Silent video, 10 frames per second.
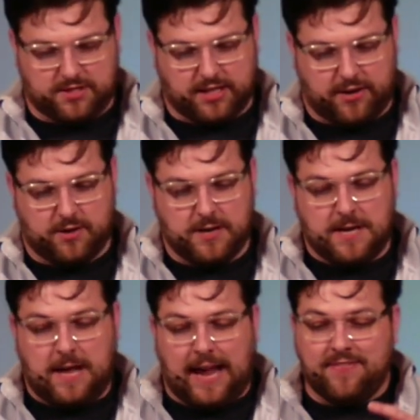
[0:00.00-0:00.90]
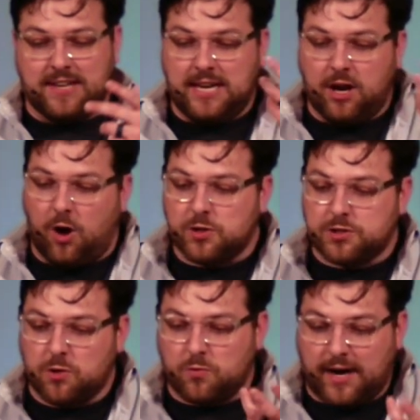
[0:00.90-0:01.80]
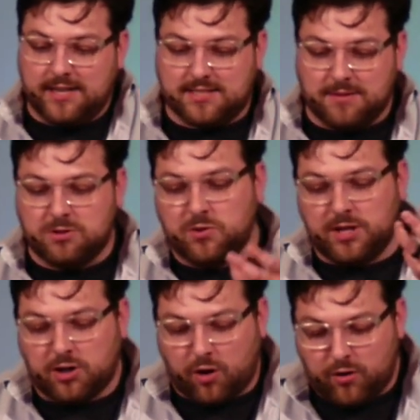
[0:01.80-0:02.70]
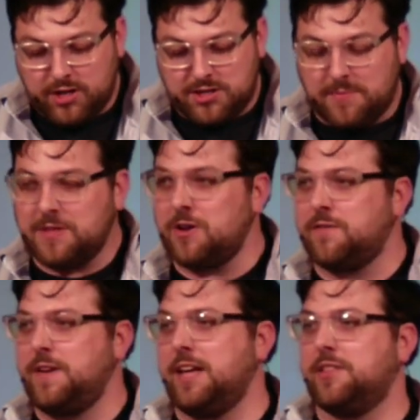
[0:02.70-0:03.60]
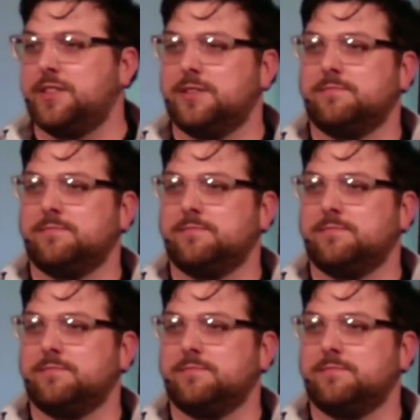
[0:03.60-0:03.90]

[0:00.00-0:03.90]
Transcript: letter. And then he also writes them to encourage them in their faith.